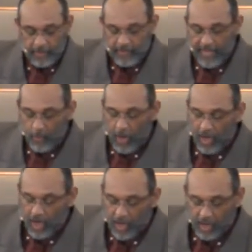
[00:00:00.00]
They were
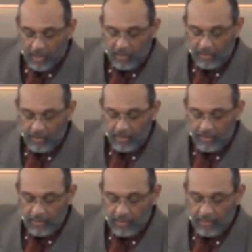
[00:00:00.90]
hung
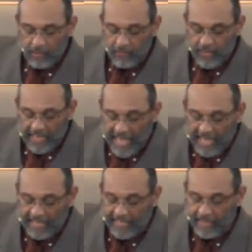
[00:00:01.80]
for
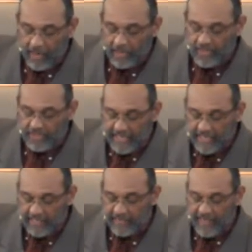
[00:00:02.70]
lying or
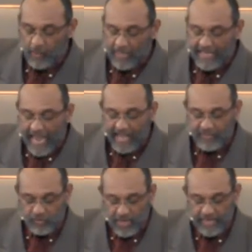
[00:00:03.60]
stealing. They were
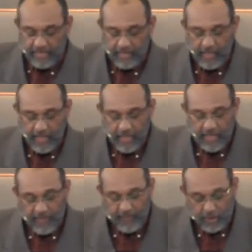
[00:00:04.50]
castrated
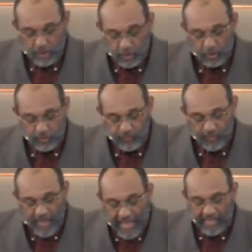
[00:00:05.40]
if accused for
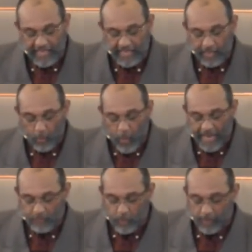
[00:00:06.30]
violating a
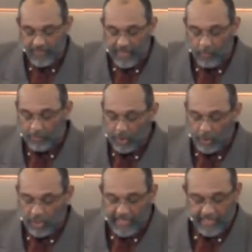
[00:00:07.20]
white woman. They were
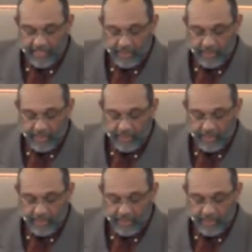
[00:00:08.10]
mutilated and